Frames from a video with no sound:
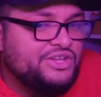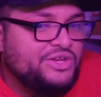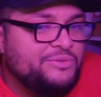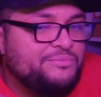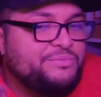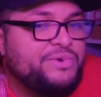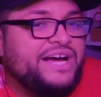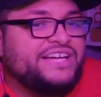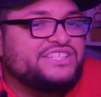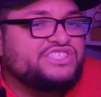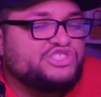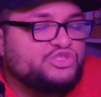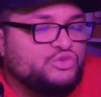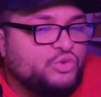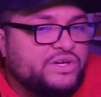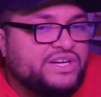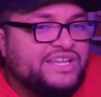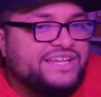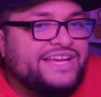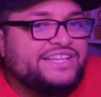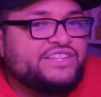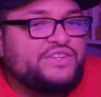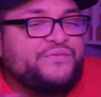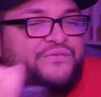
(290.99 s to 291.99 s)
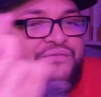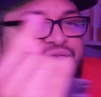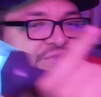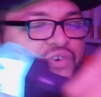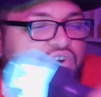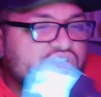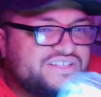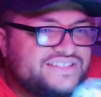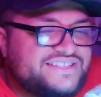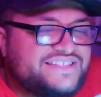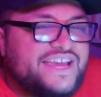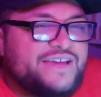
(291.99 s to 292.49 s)
But I swear to God, the
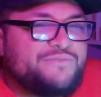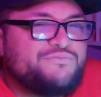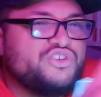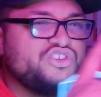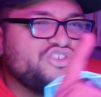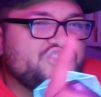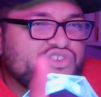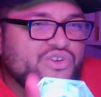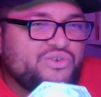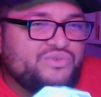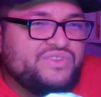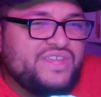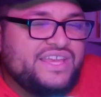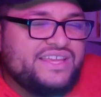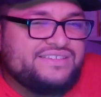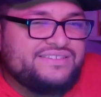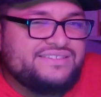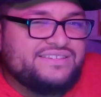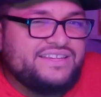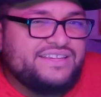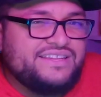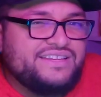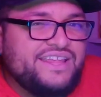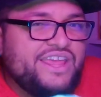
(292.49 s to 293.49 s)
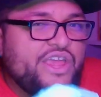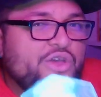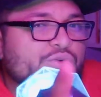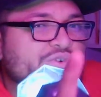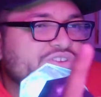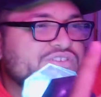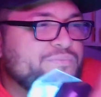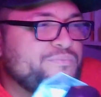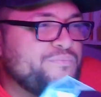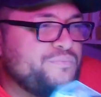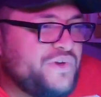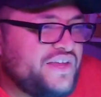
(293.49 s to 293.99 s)
first time they showed that scene, it
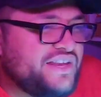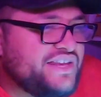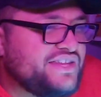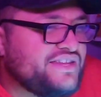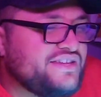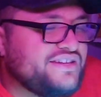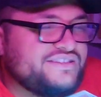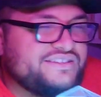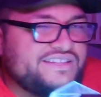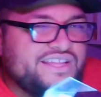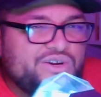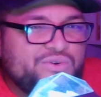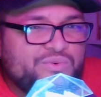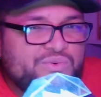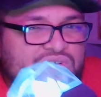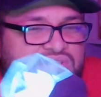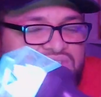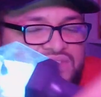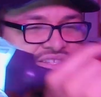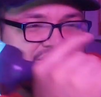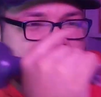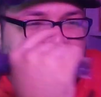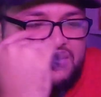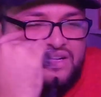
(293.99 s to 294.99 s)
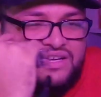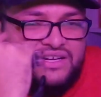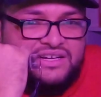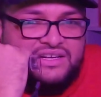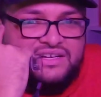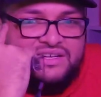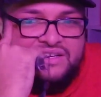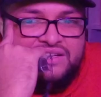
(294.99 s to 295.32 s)
was Minhyuk that wasn't there.